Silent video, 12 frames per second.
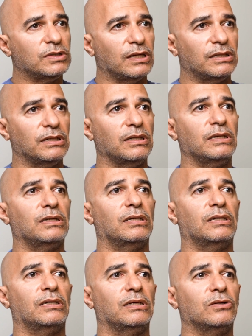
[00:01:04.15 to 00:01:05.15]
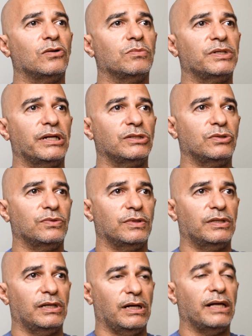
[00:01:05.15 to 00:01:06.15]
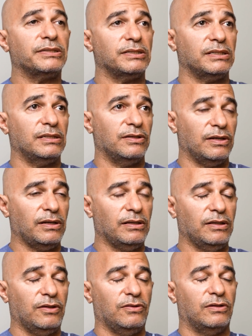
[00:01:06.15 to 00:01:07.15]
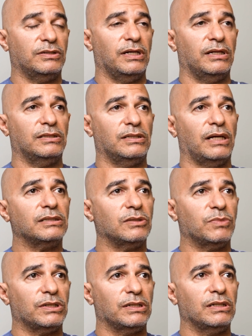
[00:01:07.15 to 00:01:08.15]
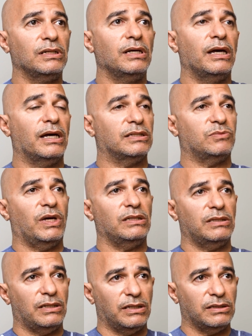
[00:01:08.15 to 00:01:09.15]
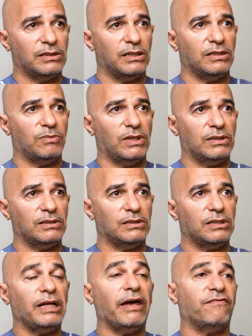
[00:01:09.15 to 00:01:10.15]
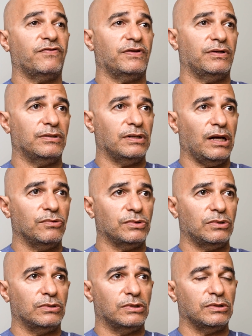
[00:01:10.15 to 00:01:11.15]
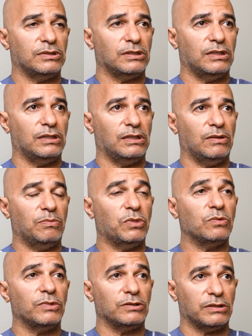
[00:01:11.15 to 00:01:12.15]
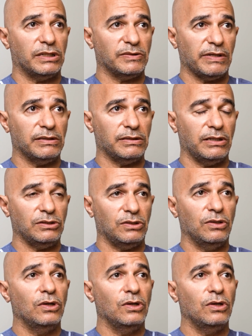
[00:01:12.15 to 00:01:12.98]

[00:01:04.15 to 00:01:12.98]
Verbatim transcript: study uh, in combination with the anti C D thirty-eight antibody as maintenance treatment after autologous uh, bone marrow transplantation.